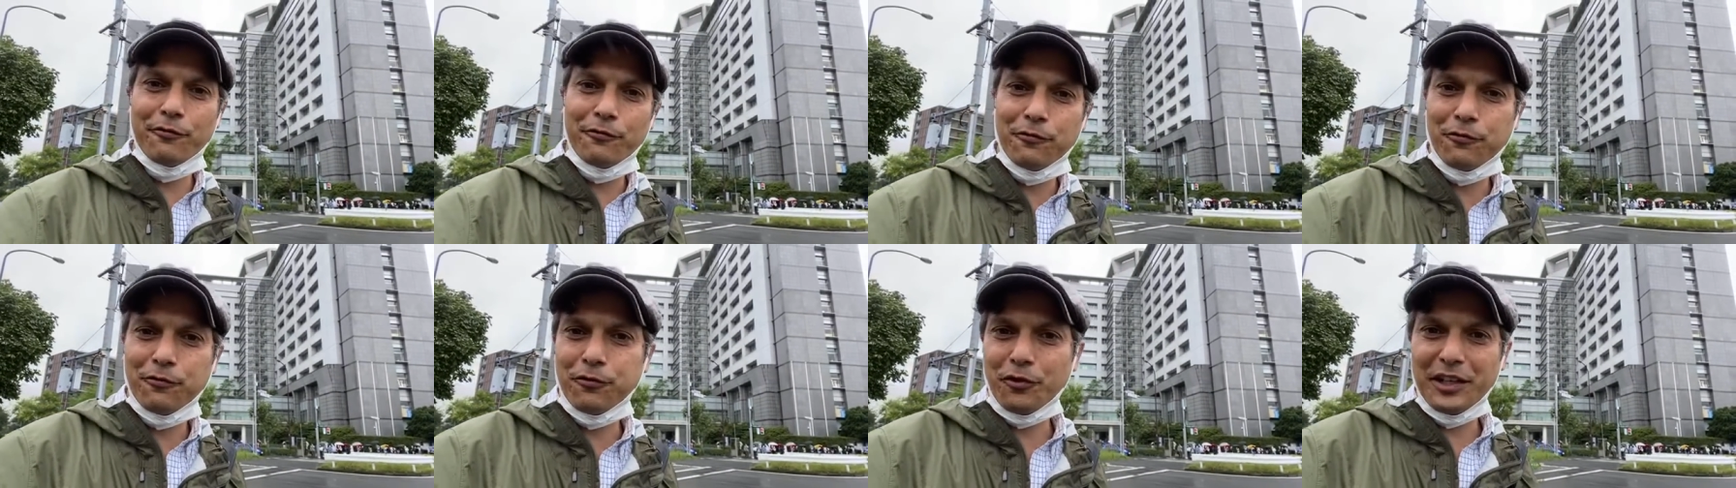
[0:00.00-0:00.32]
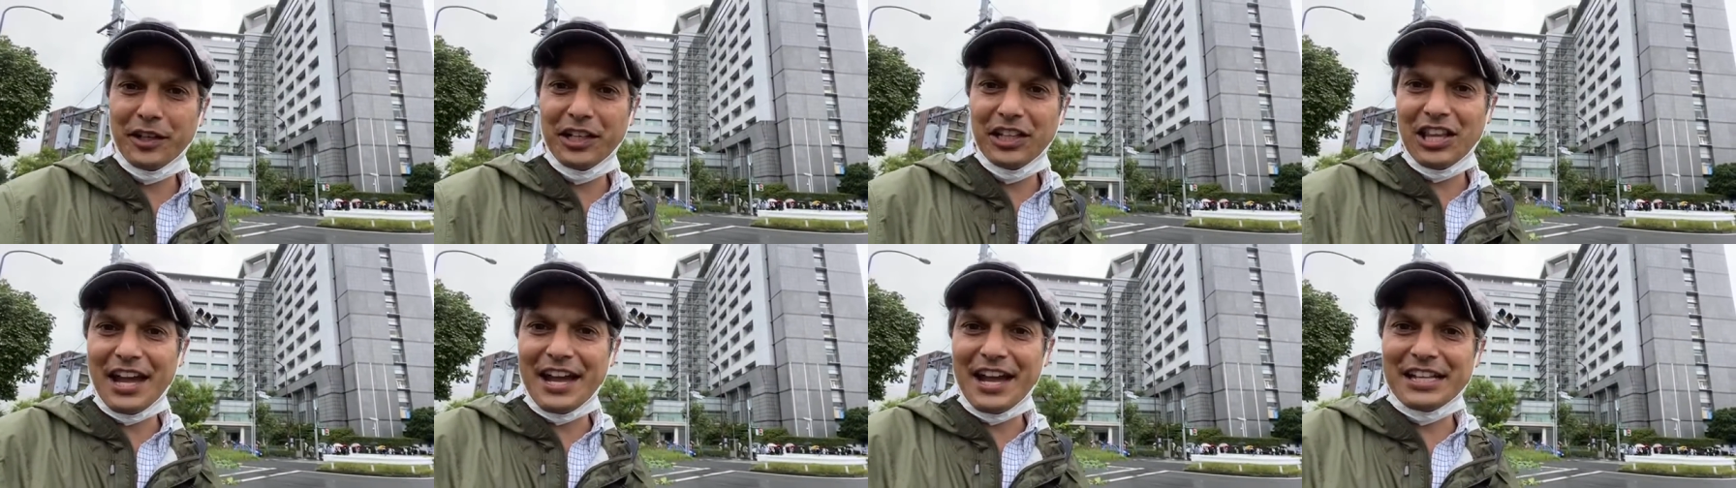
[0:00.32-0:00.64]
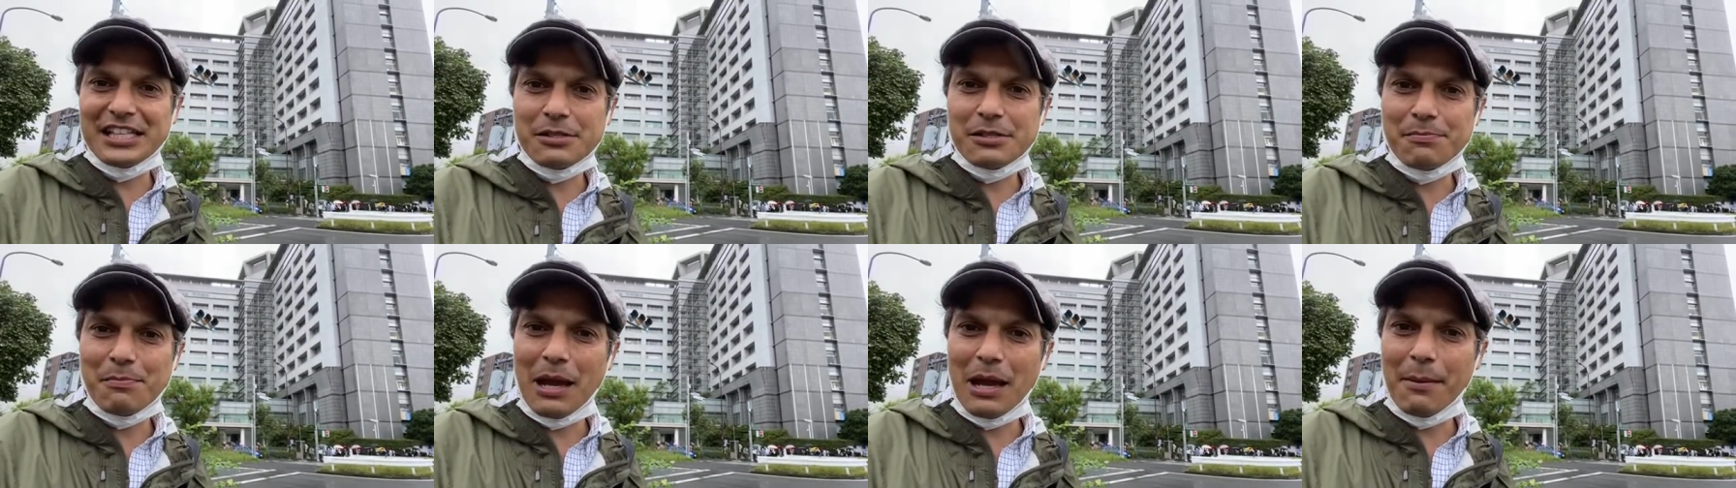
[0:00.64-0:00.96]

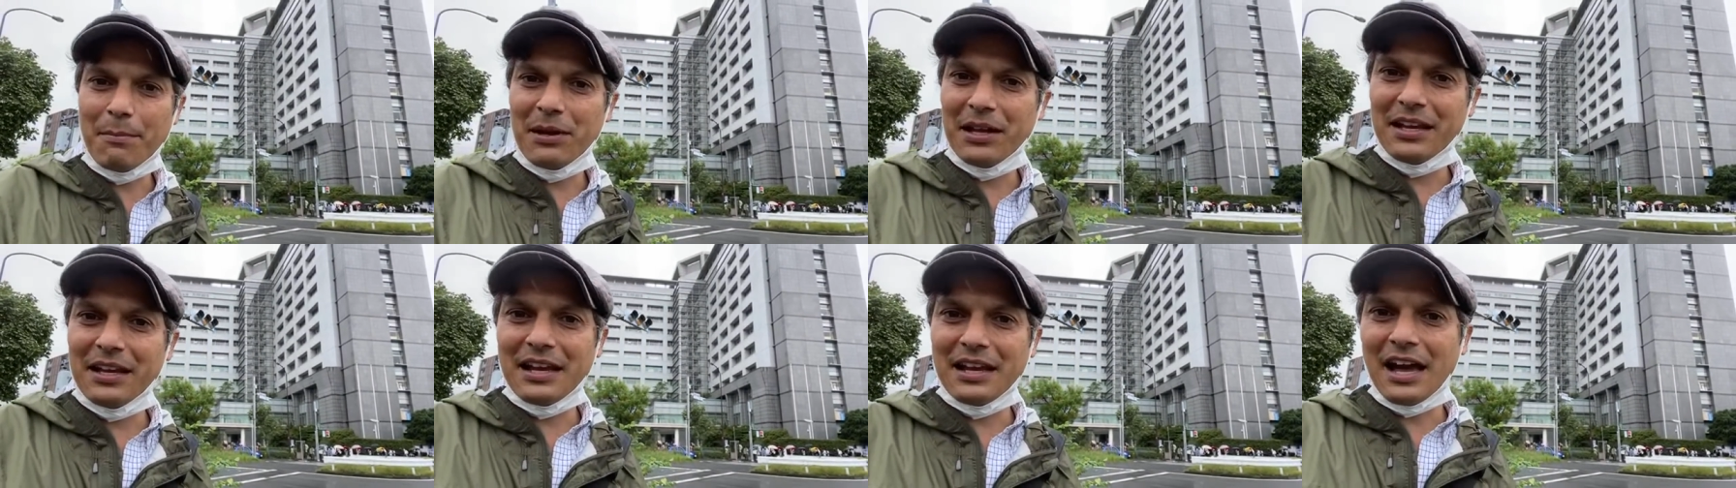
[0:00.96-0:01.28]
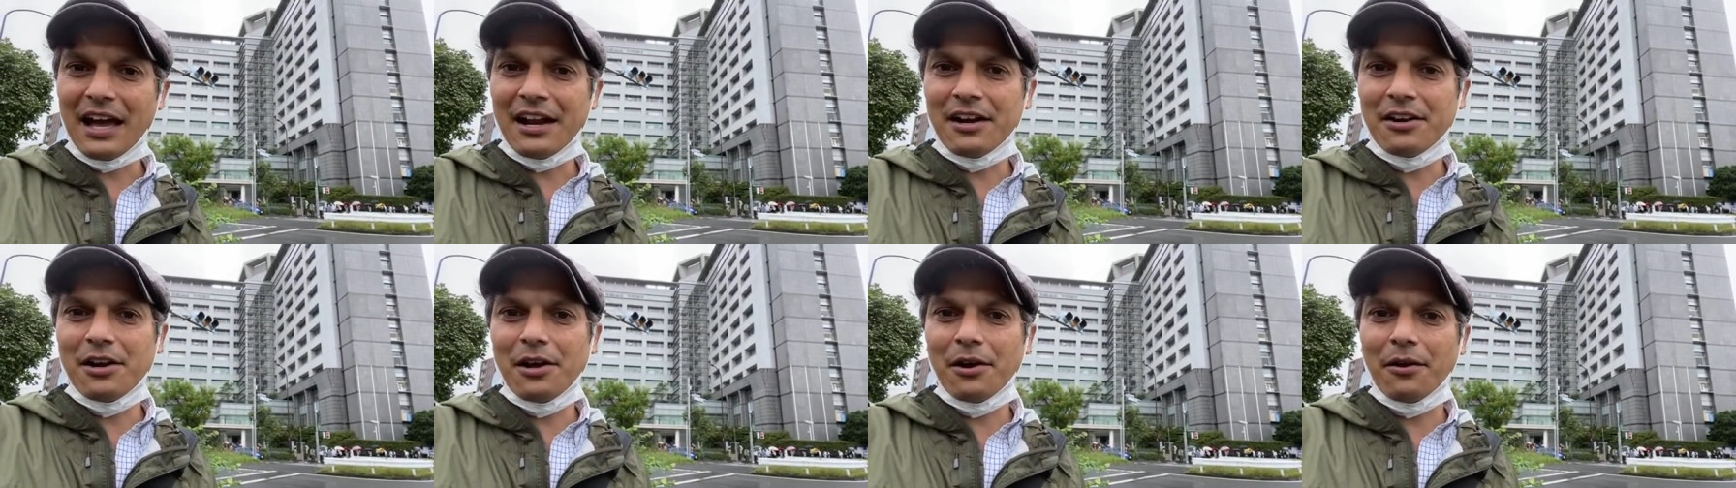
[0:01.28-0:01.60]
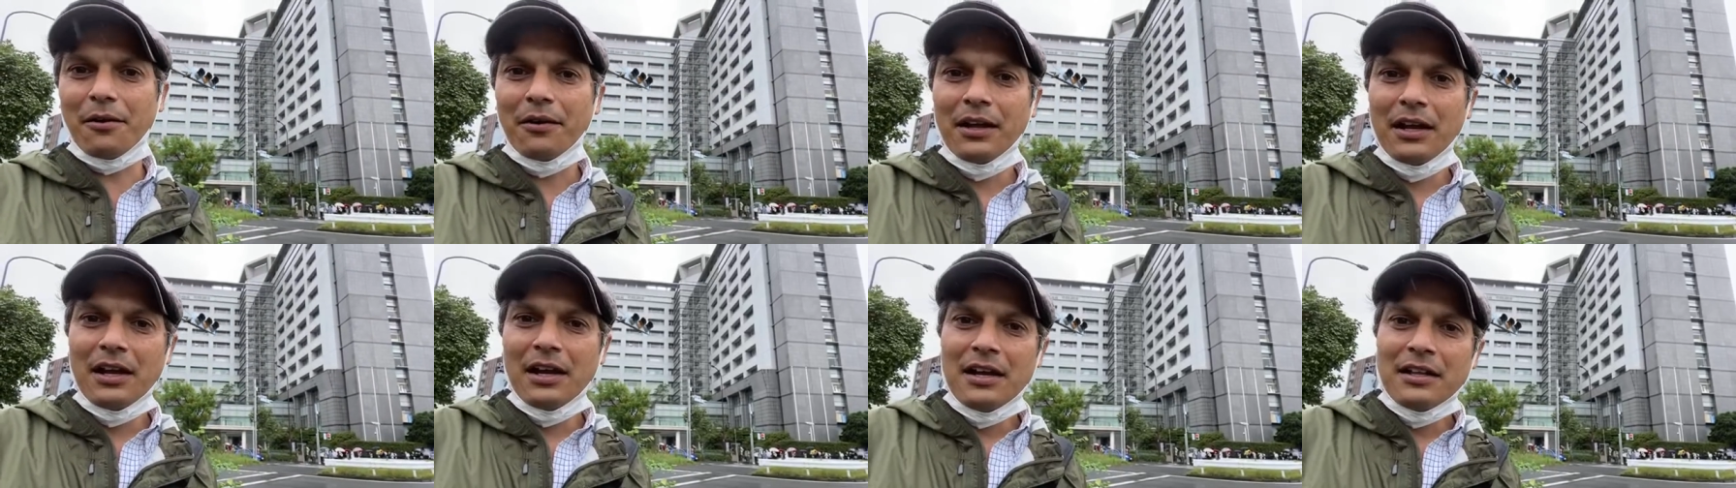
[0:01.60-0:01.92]
freelance maybe, I don't know.
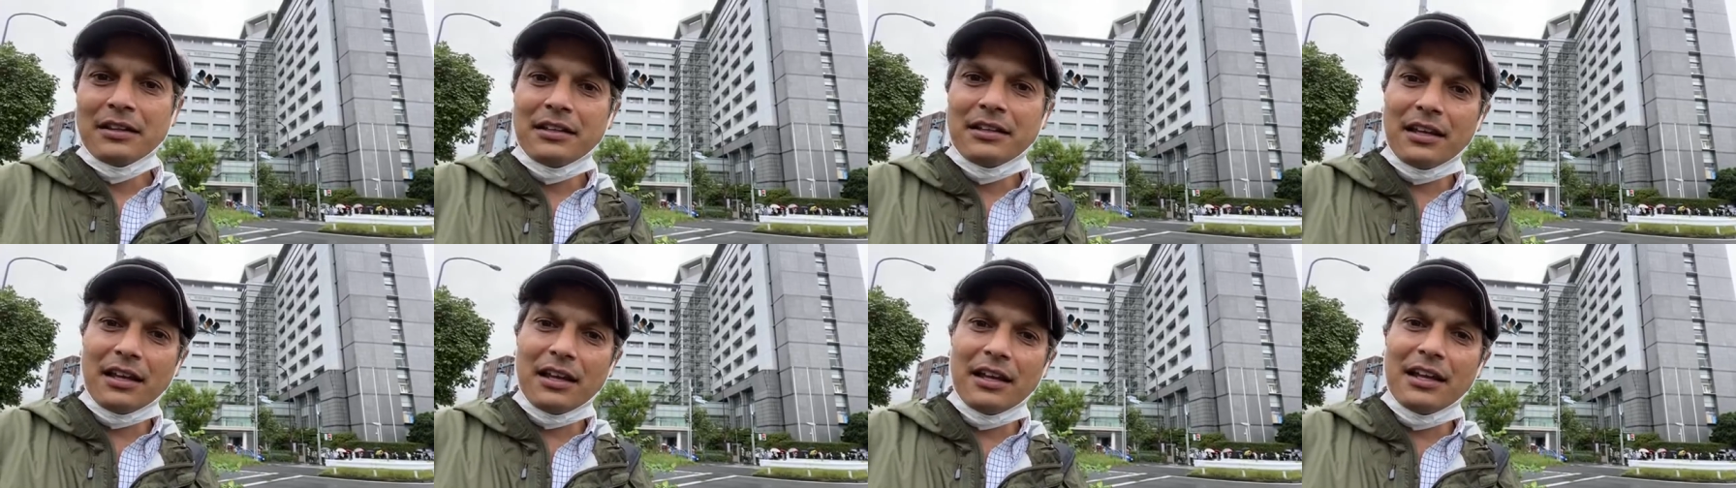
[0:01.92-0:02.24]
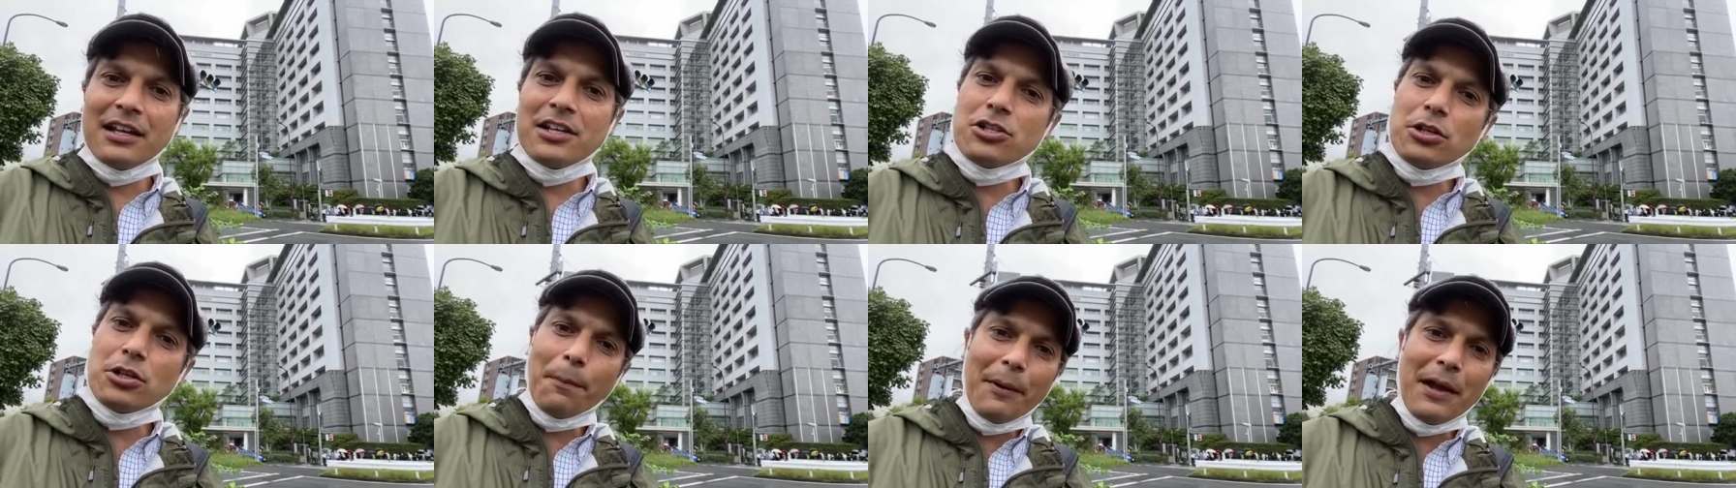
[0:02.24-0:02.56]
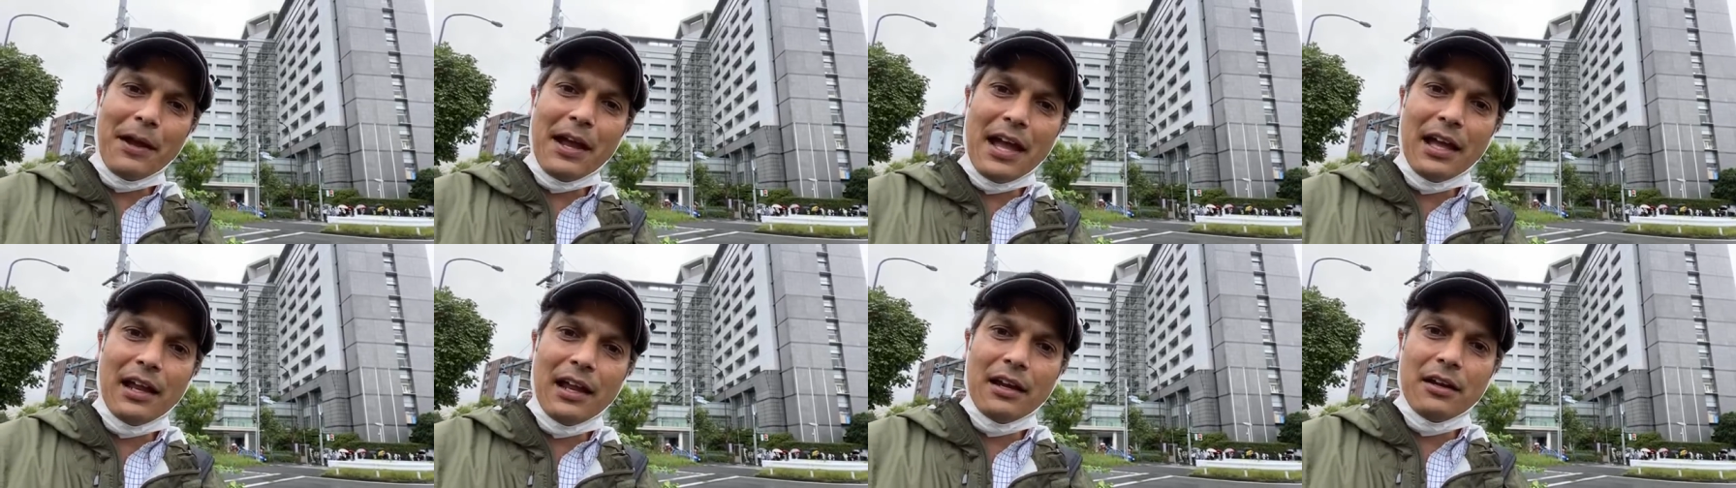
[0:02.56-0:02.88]
In
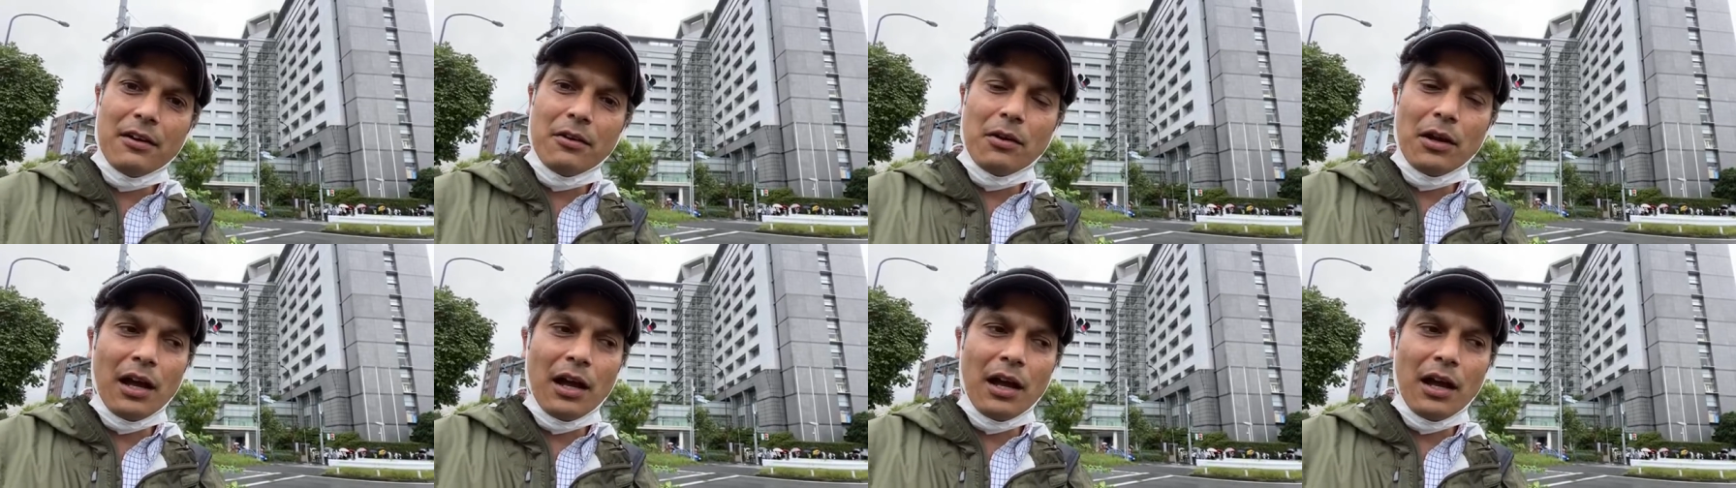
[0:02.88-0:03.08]
Japan,